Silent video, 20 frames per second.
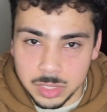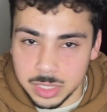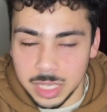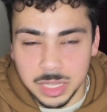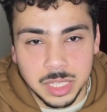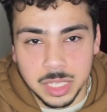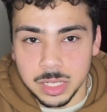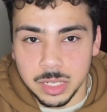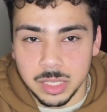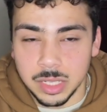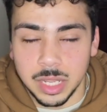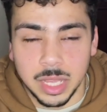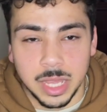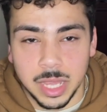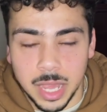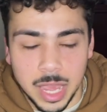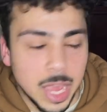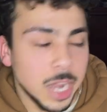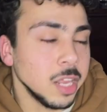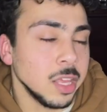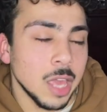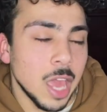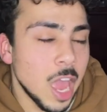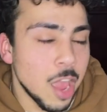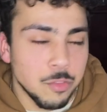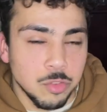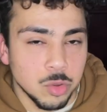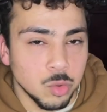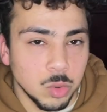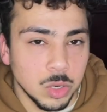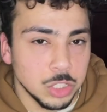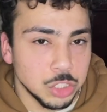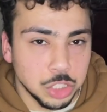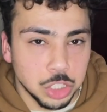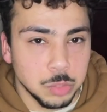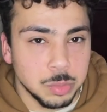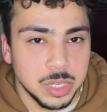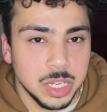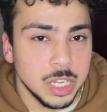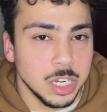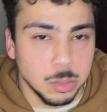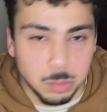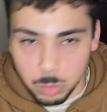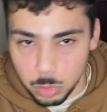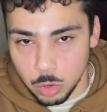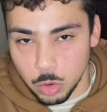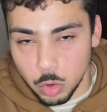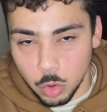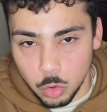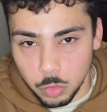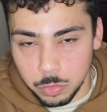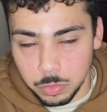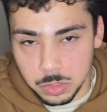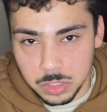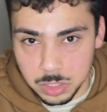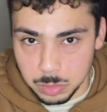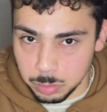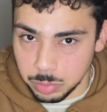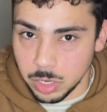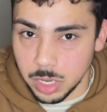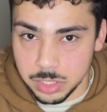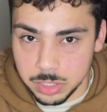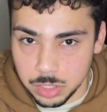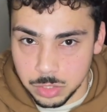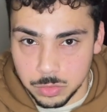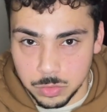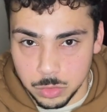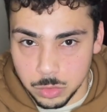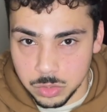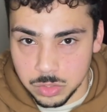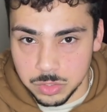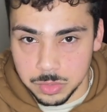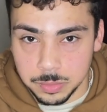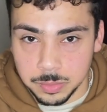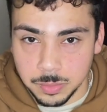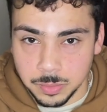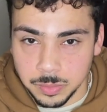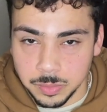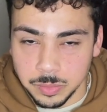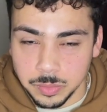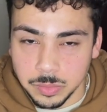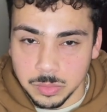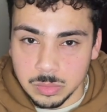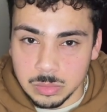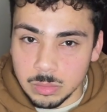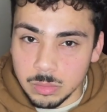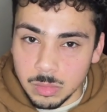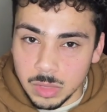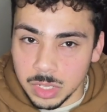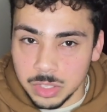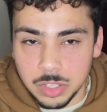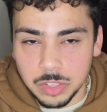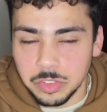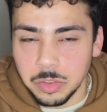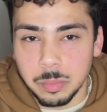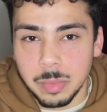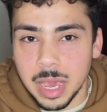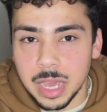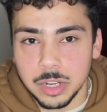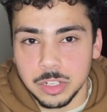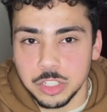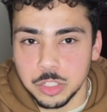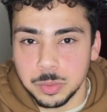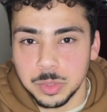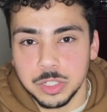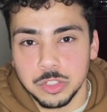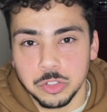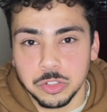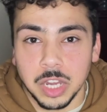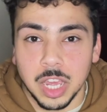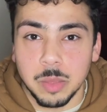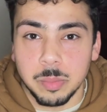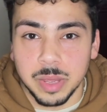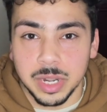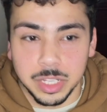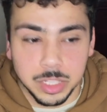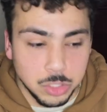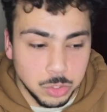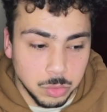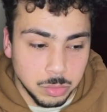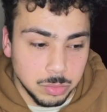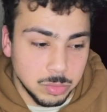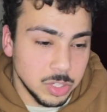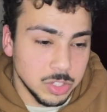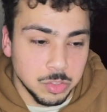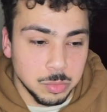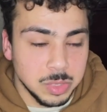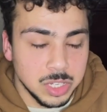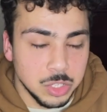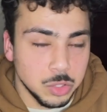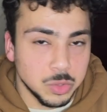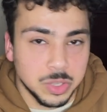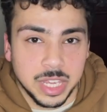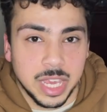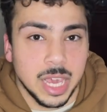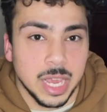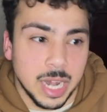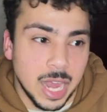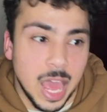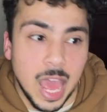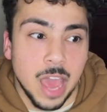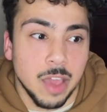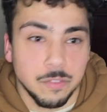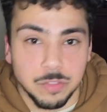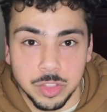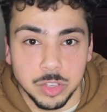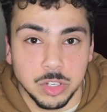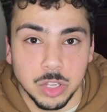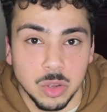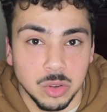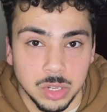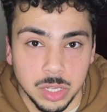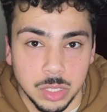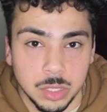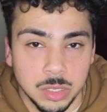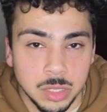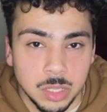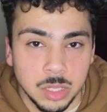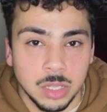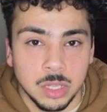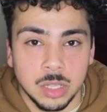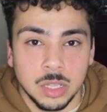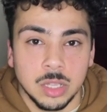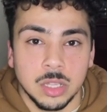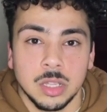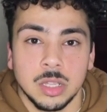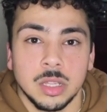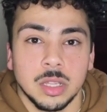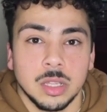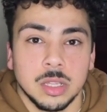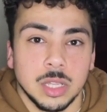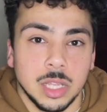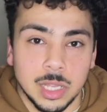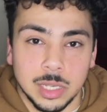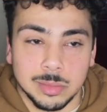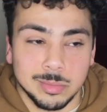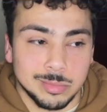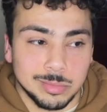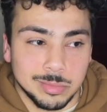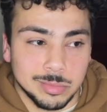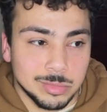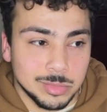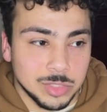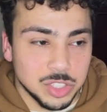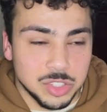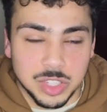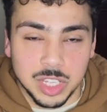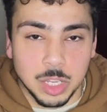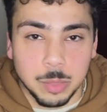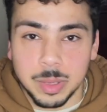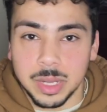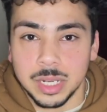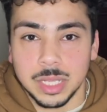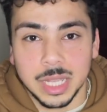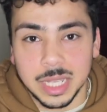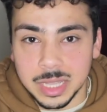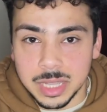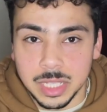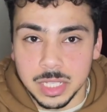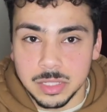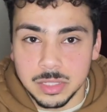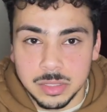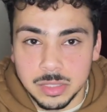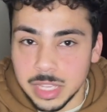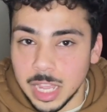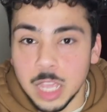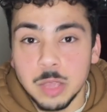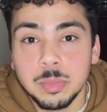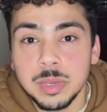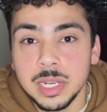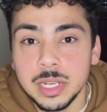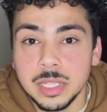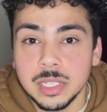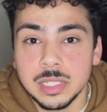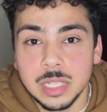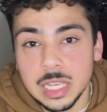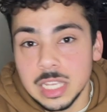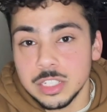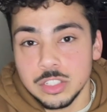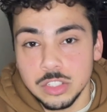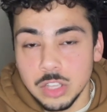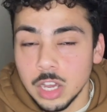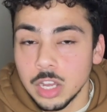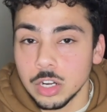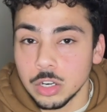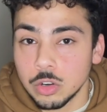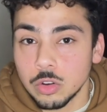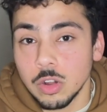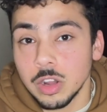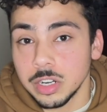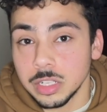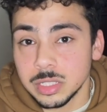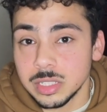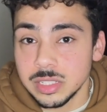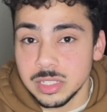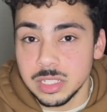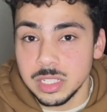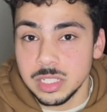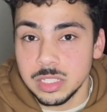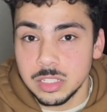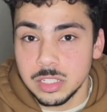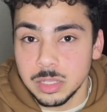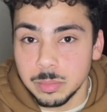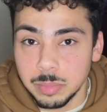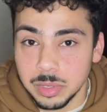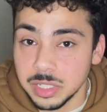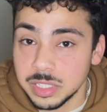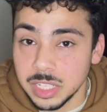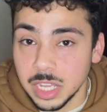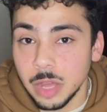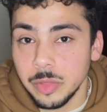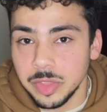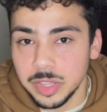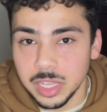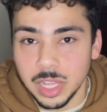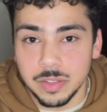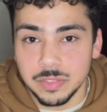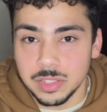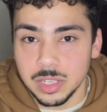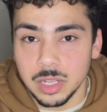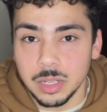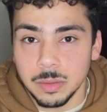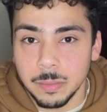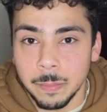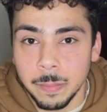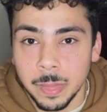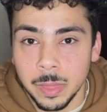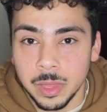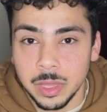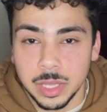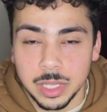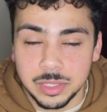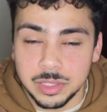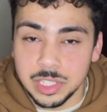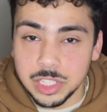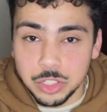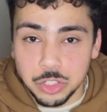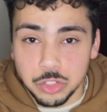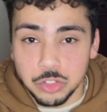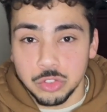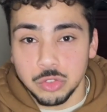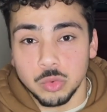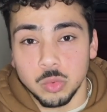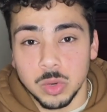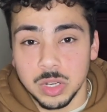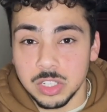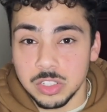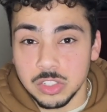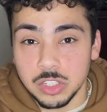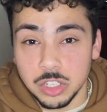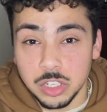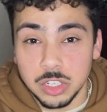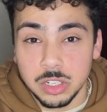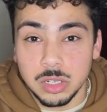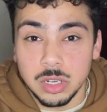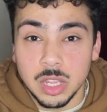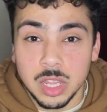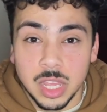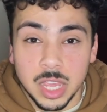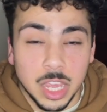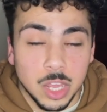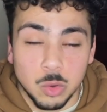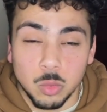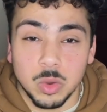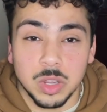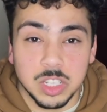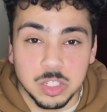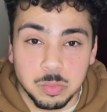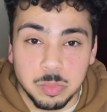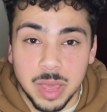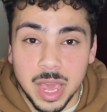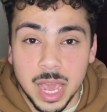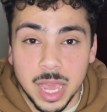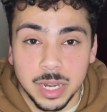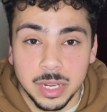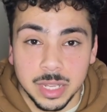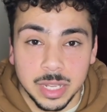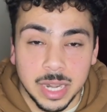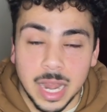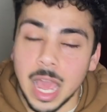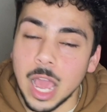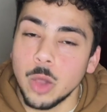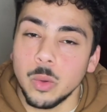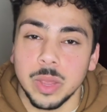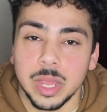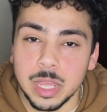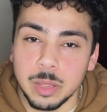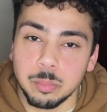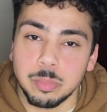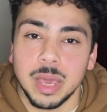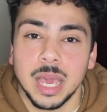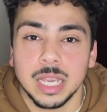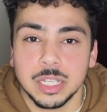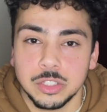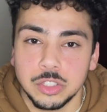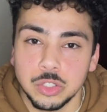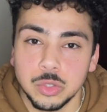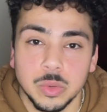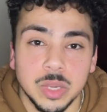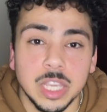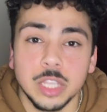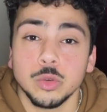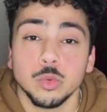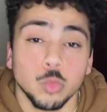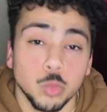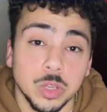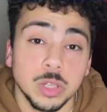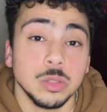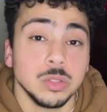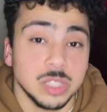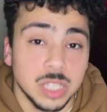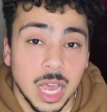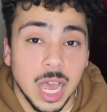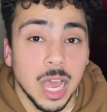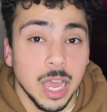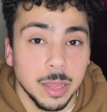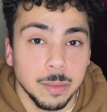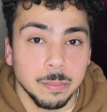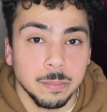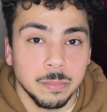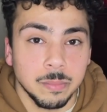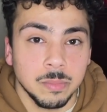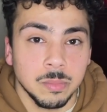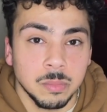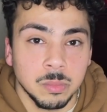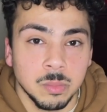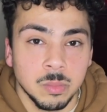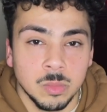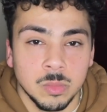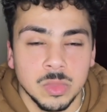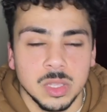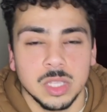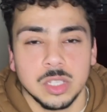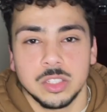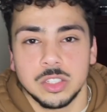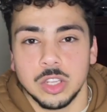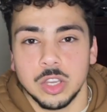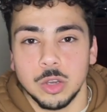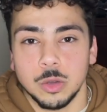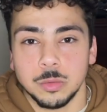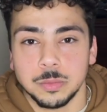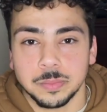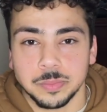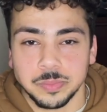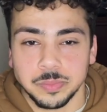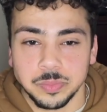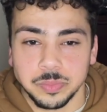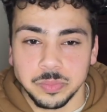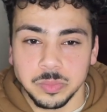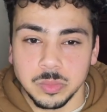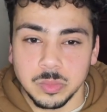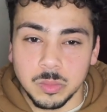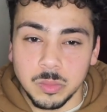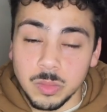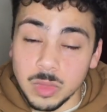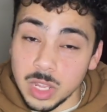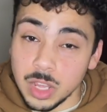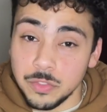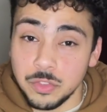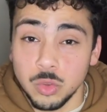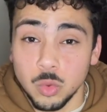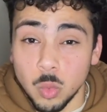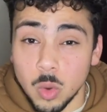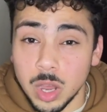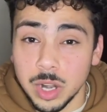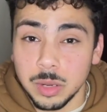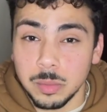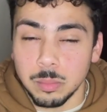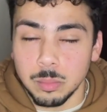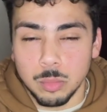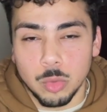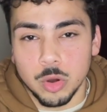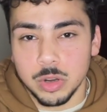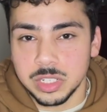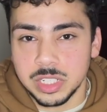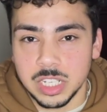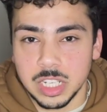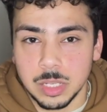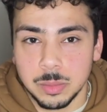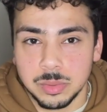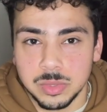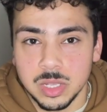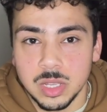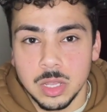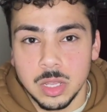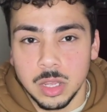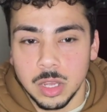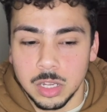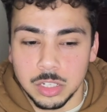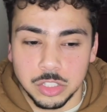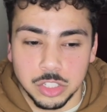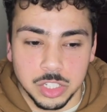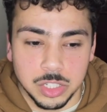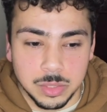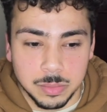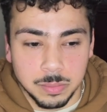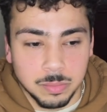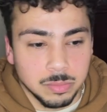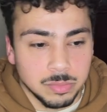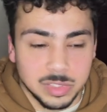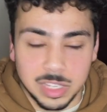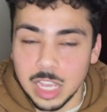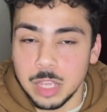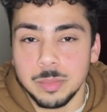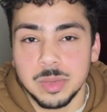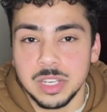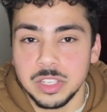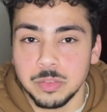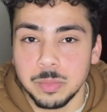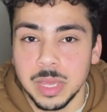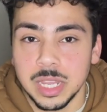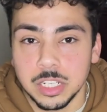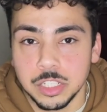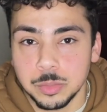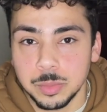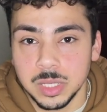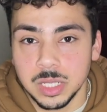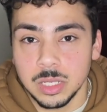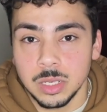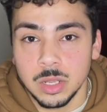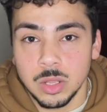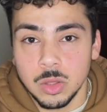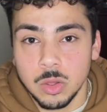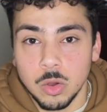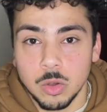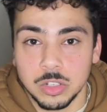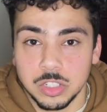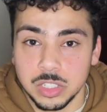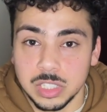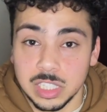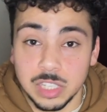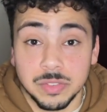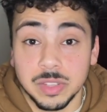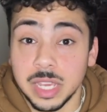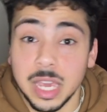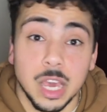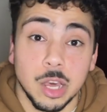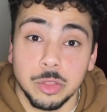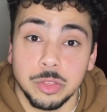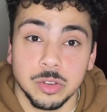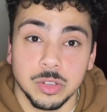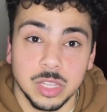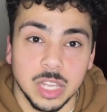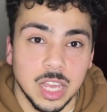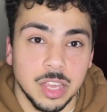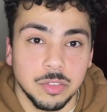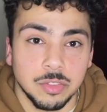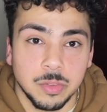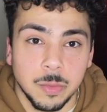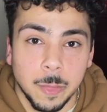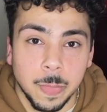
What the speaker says: at the end of the day, everyone should be eating more whole foods than processed foods. It doesn't matter just because you're diabetic, doesn't mean you can't have the donut. And just think about it like this: diabetes is not a chronic disease, but it's a healthy lifestyle. It teaches you what is good and what is bad and how it impacts you in real time. So if you wanted more tips on just diabetes management or just living a healthier life,